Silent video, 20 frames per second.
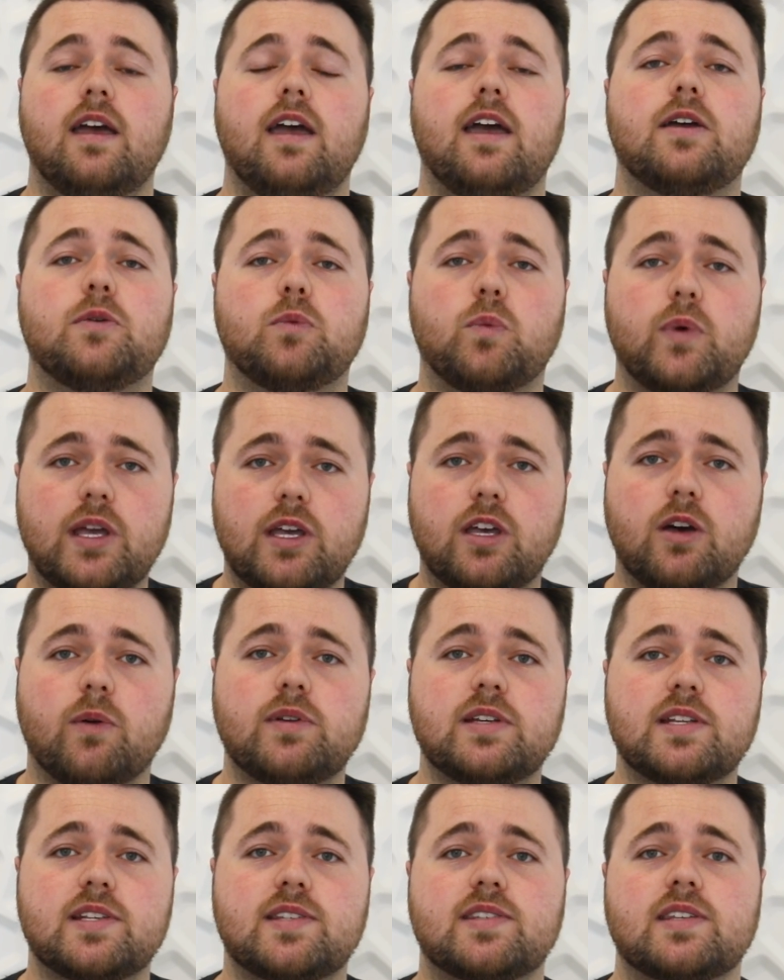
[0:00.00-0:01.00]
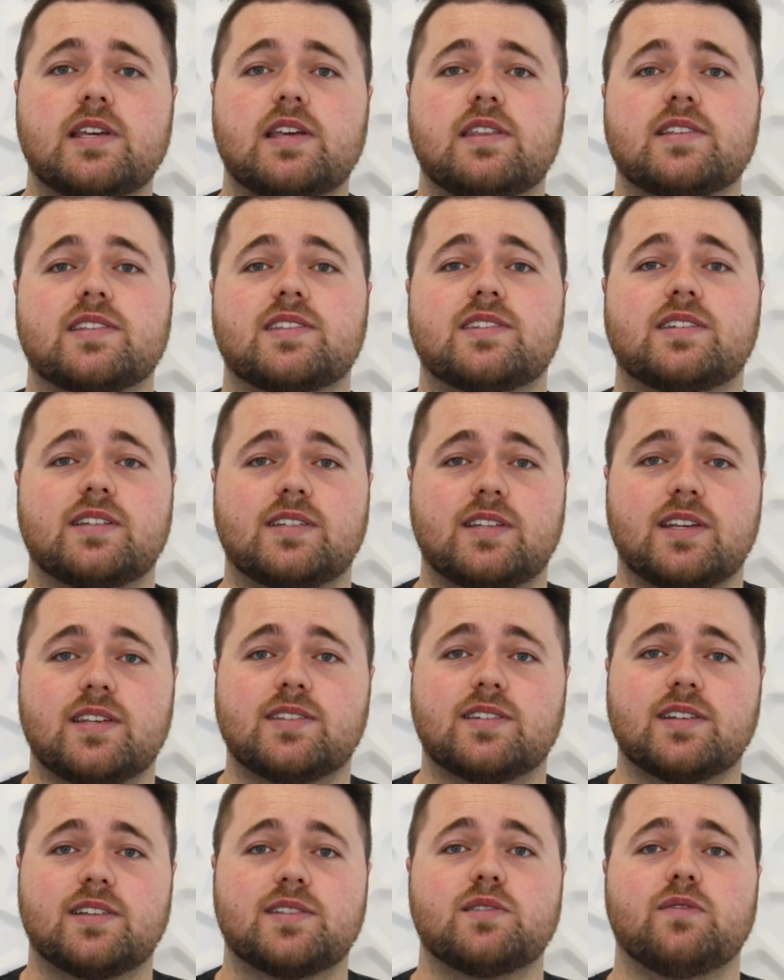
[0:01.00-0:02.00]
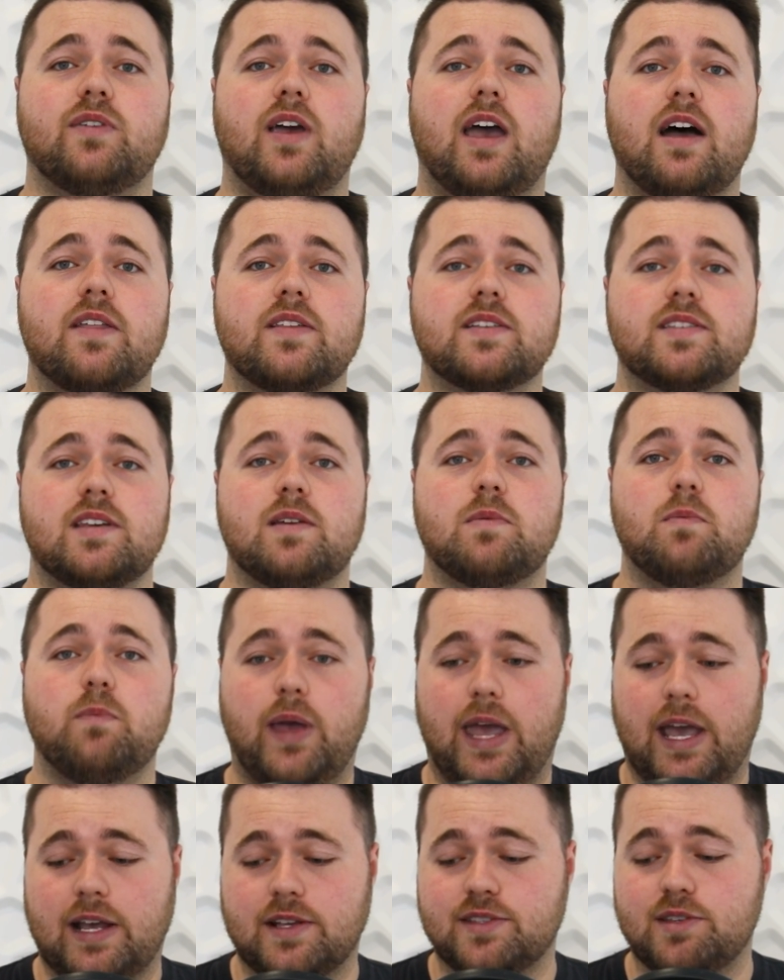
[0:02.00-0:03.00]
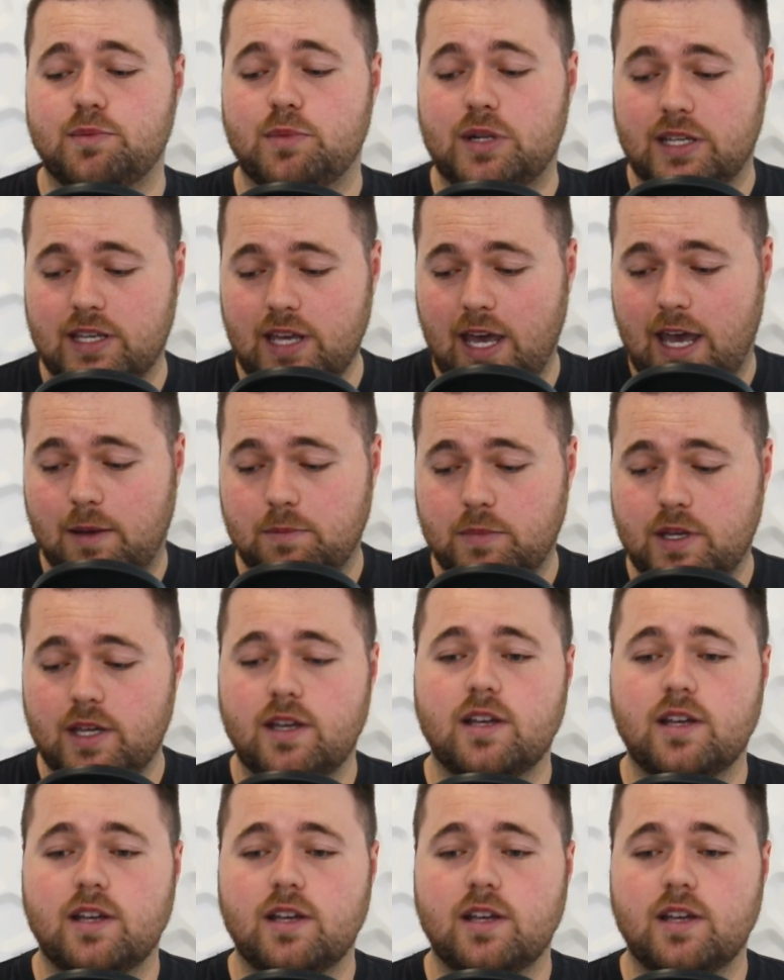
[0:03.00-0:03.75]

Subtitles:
and we're going to see the statistics of how this impacts them in a game.